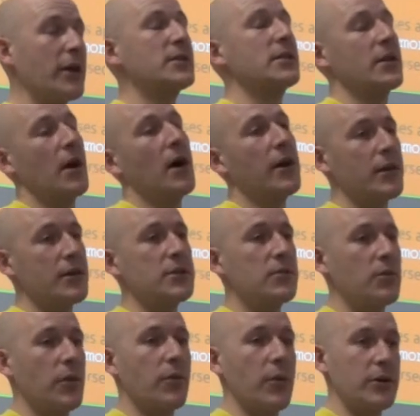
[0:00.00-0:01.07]

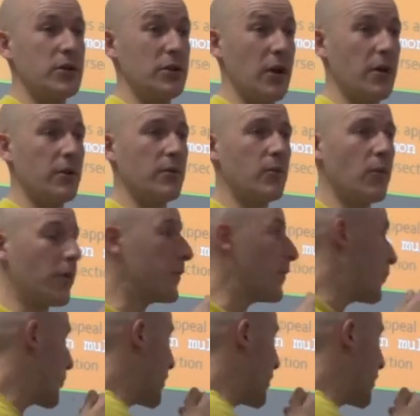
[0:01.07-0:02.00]
cicadas with which you don't want to